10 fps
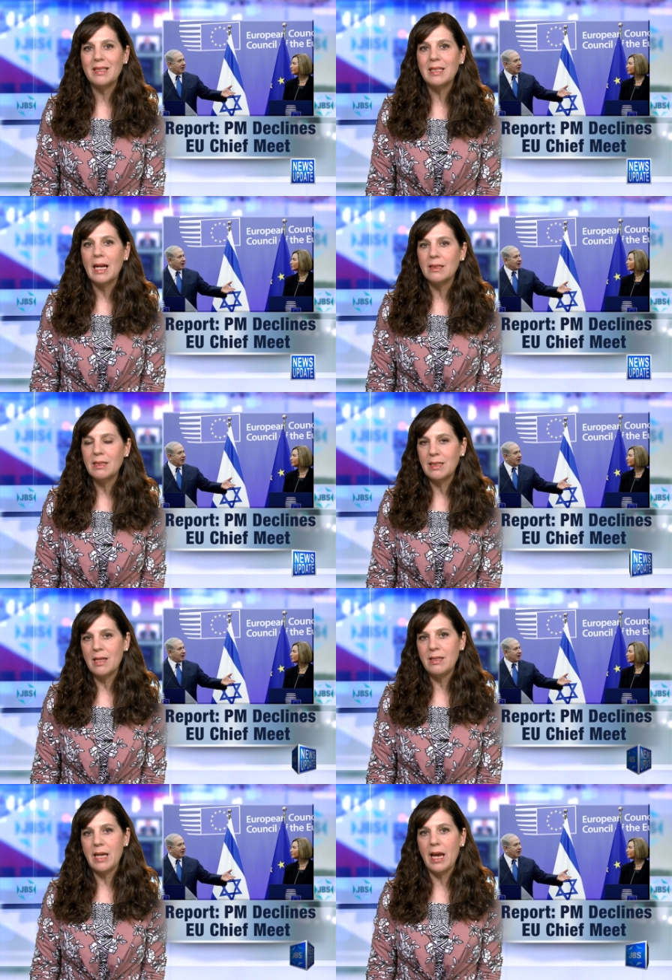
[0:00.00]
begins on
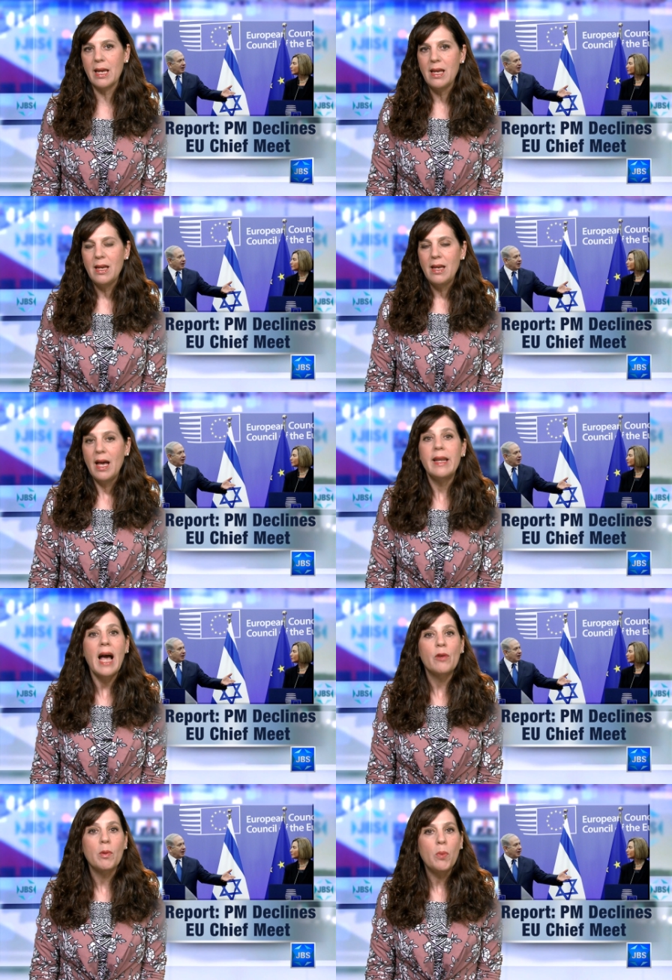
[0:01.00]
Sunday, and
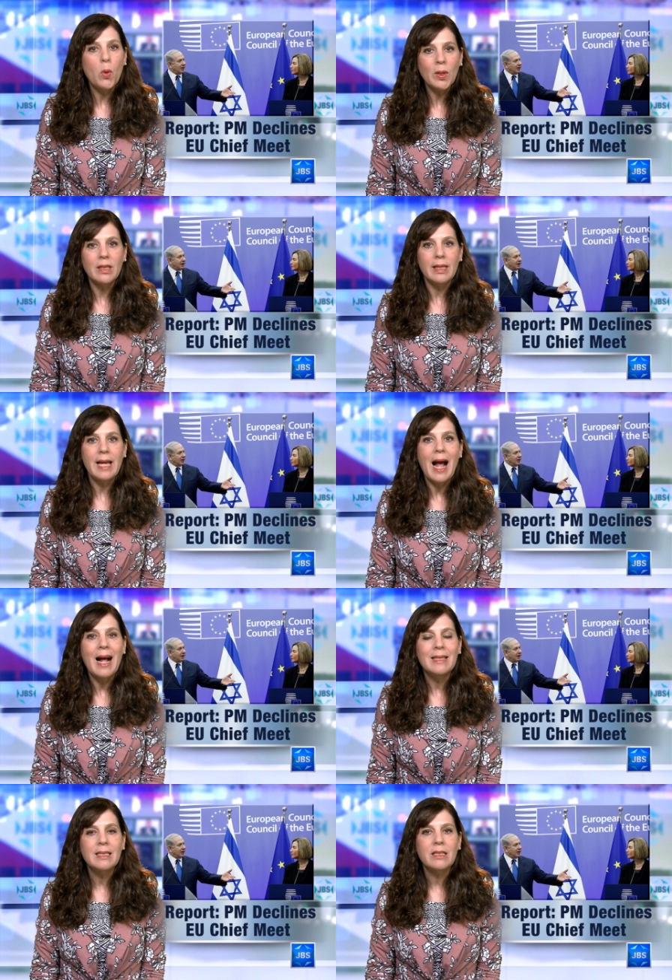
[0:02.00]
had reportedly
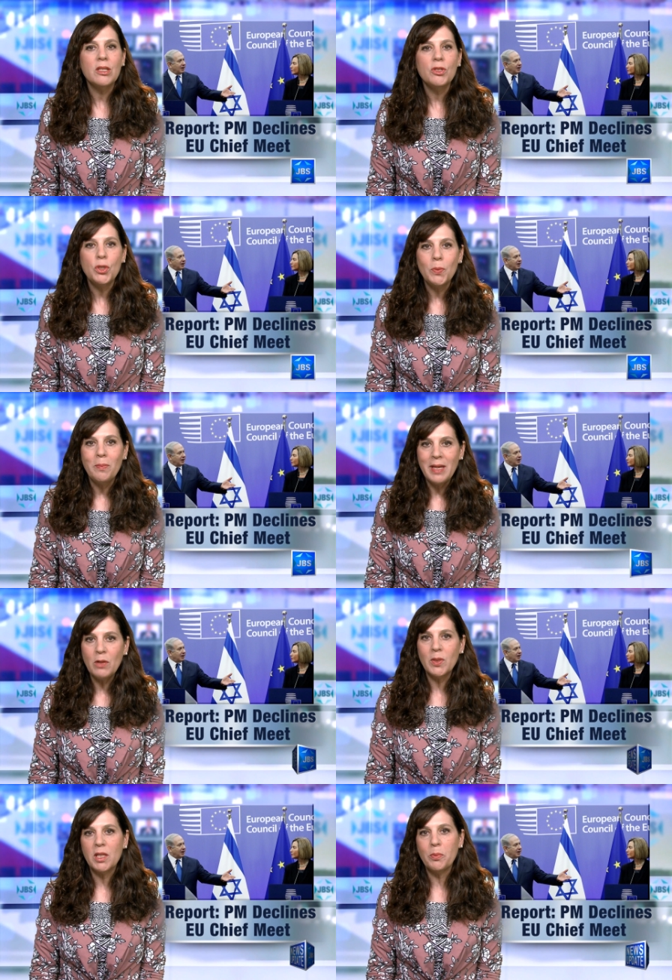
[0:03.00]
asked to
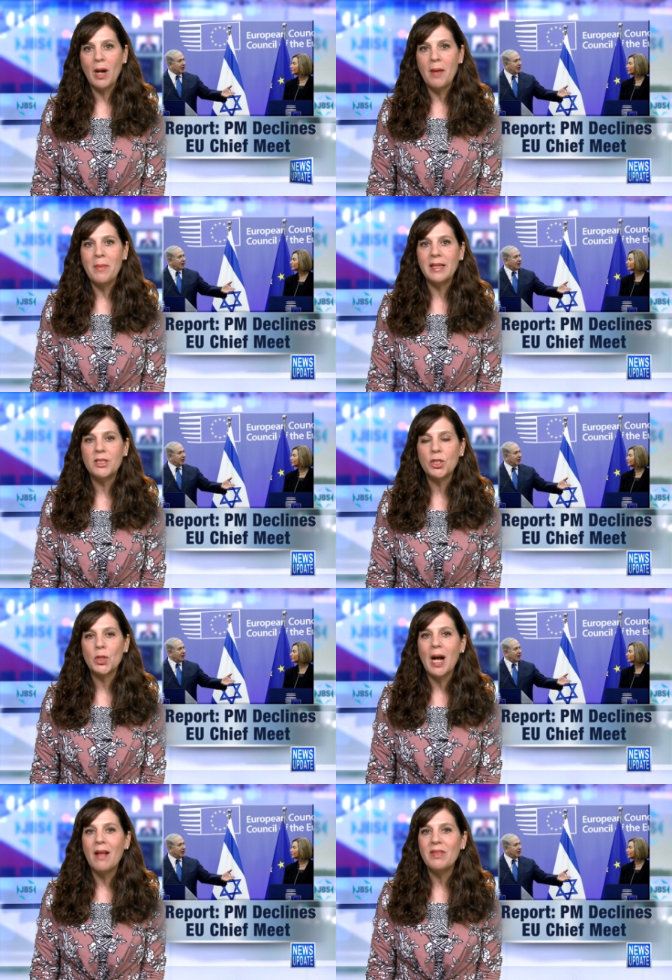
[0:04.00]
meet with the prime
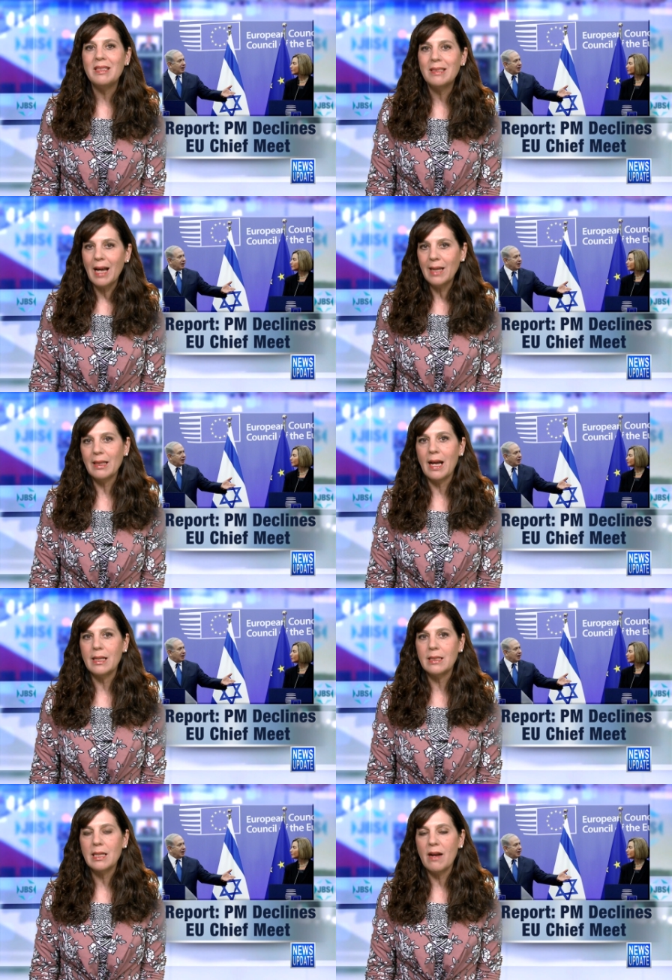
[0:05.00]
minister on the
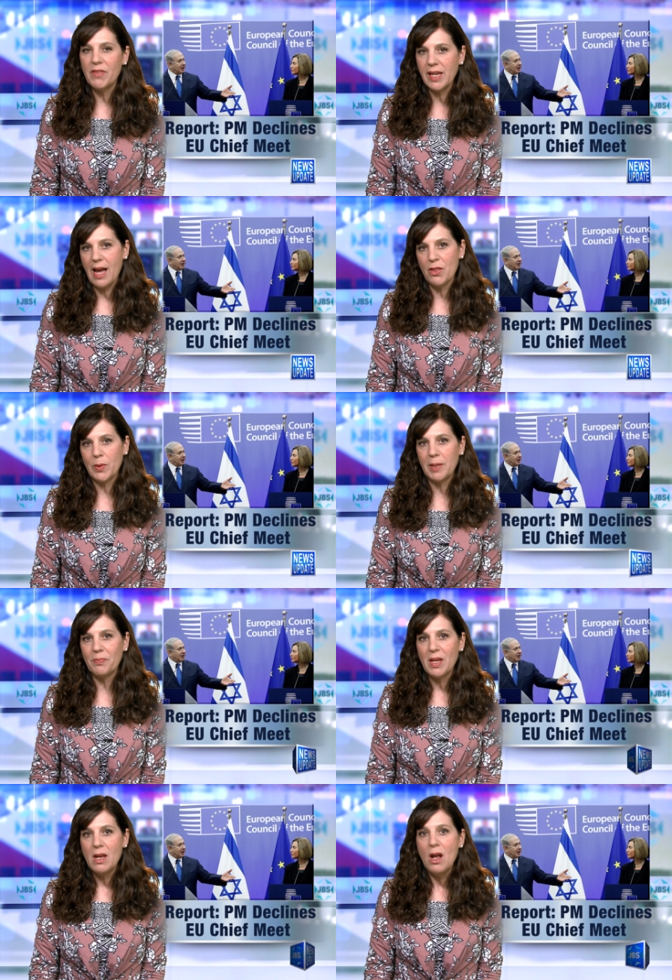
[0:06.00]
sidelines of the
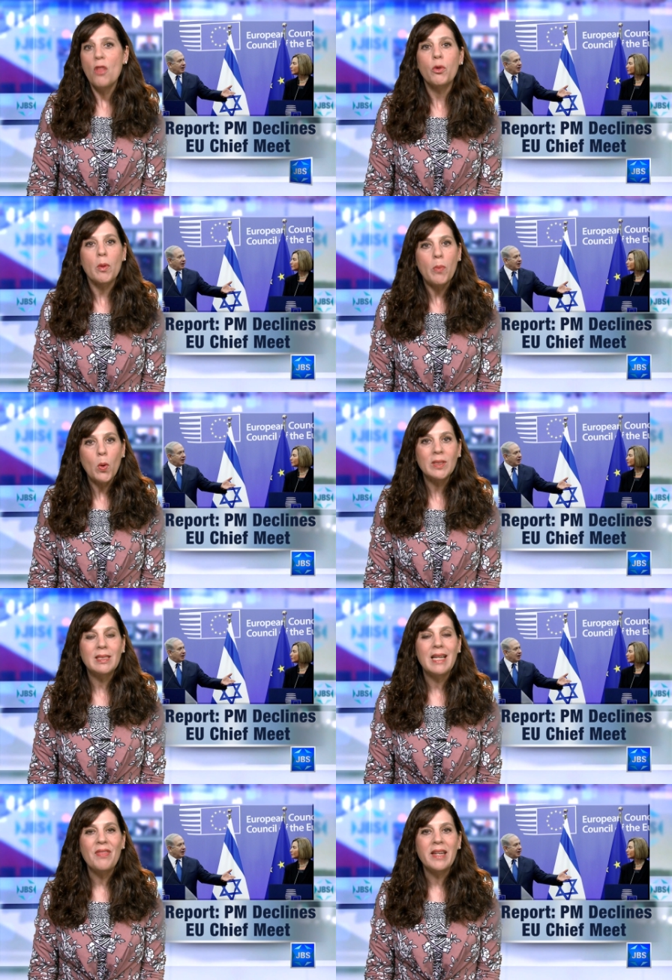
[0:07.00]
gathering. The report
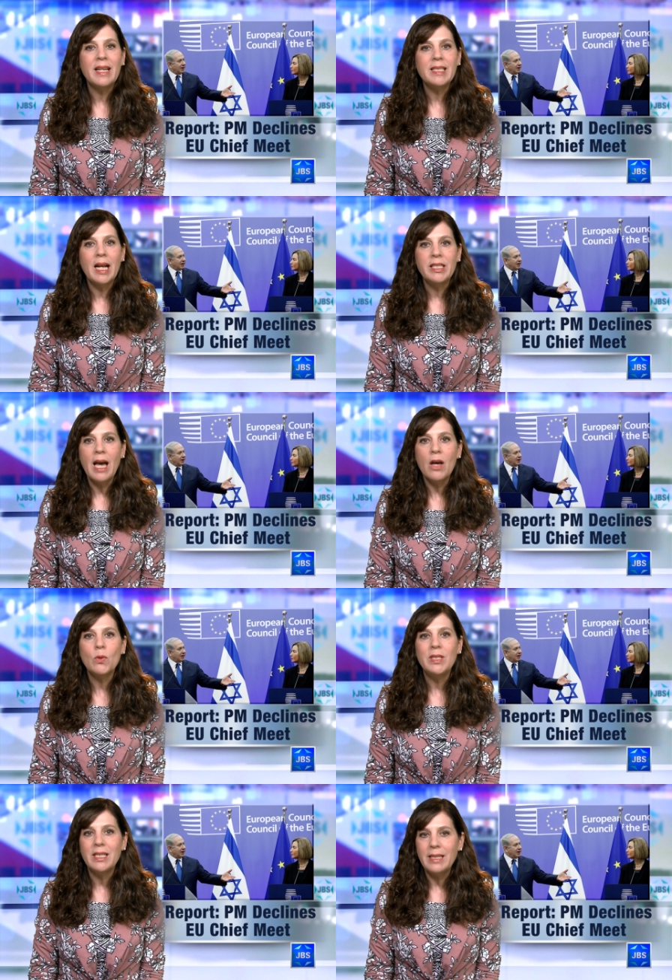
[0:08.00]
said that
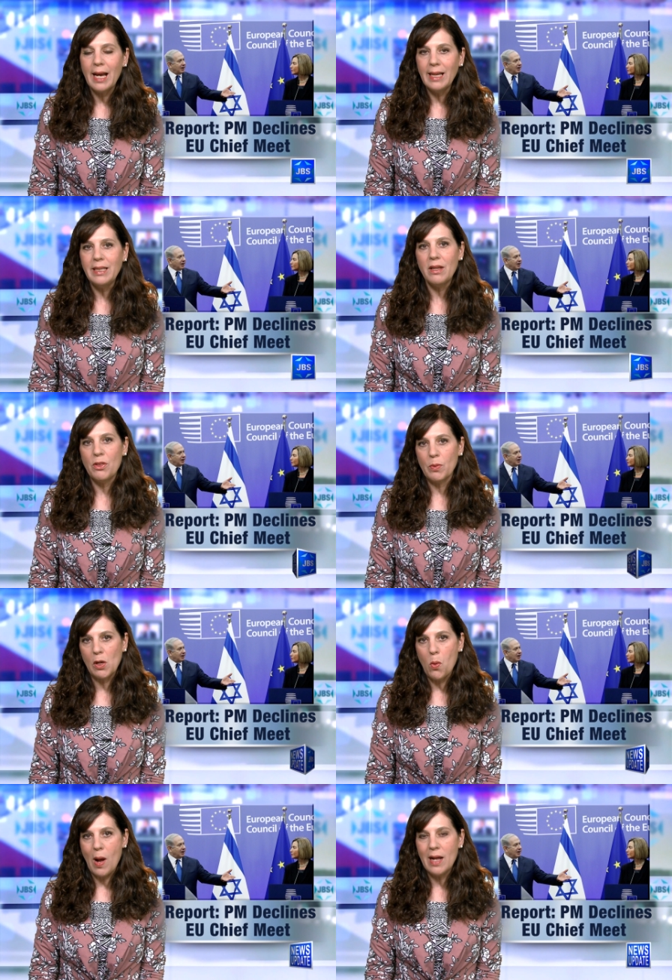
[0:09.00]
Netanyahu denied the
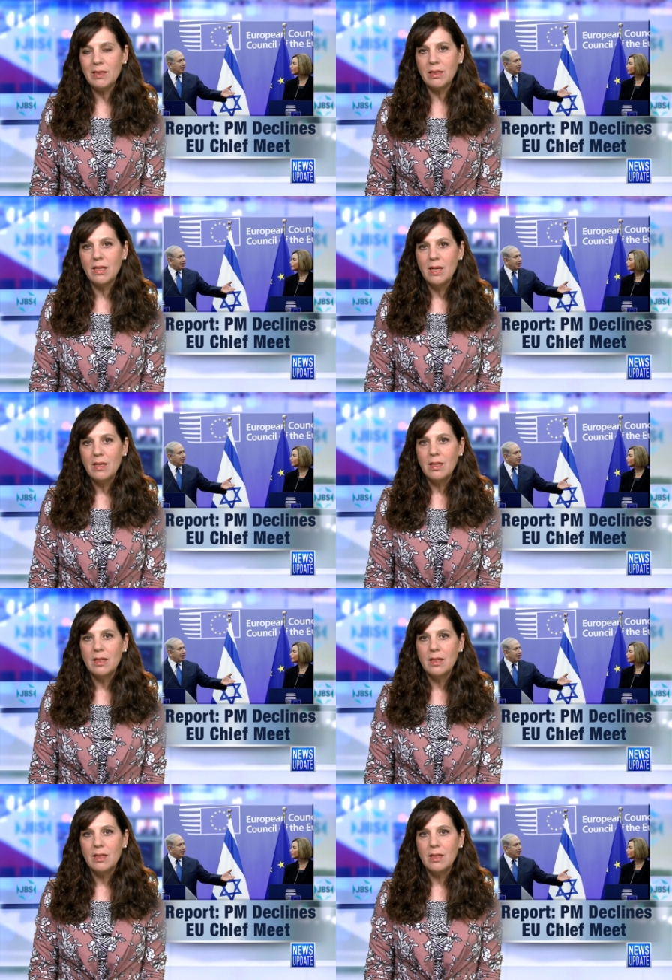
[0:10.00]
request